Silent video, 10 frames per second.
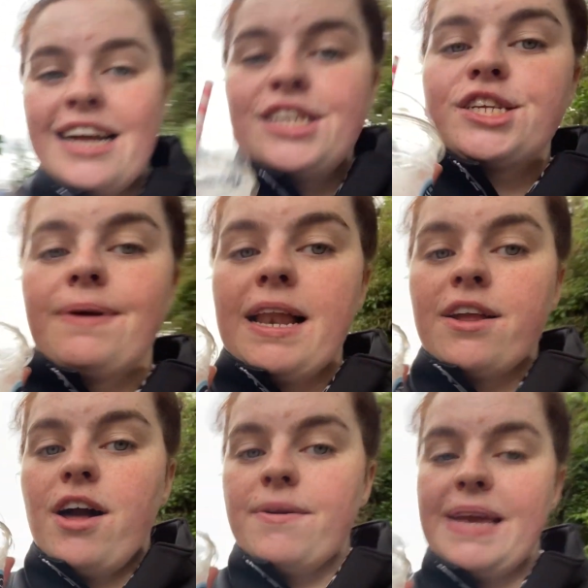Just went and
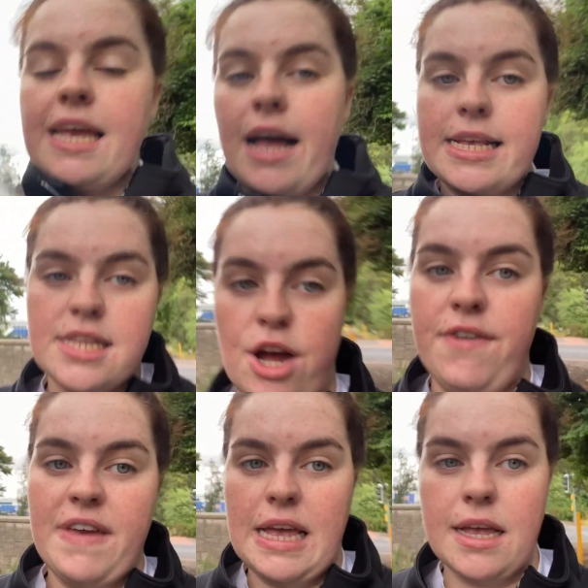got a wee iced
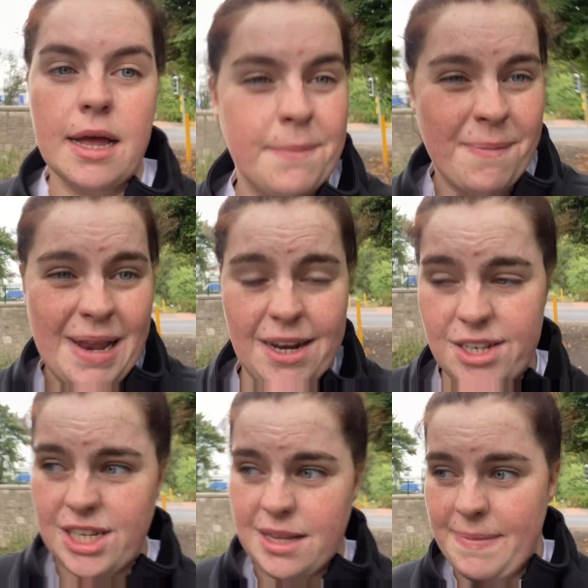coffee. I'm on my
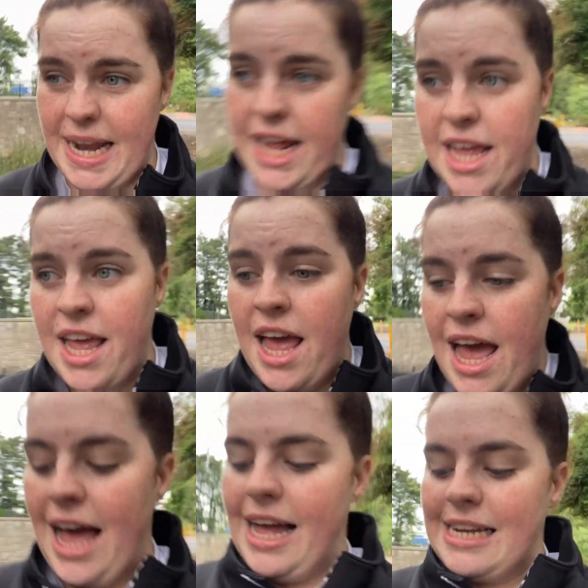lunch at the minute
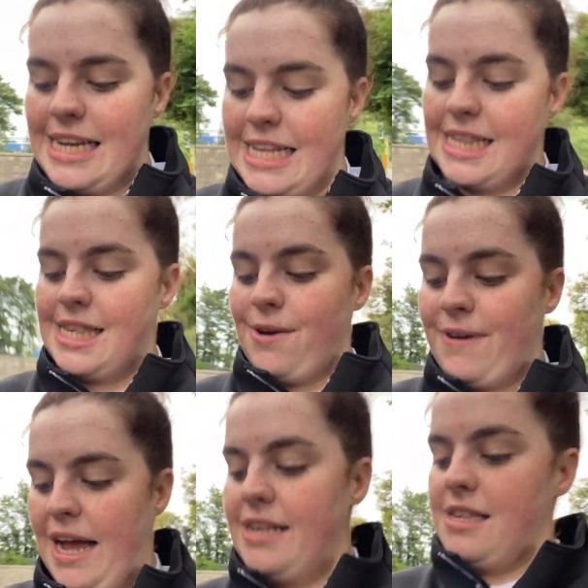and it's so nice.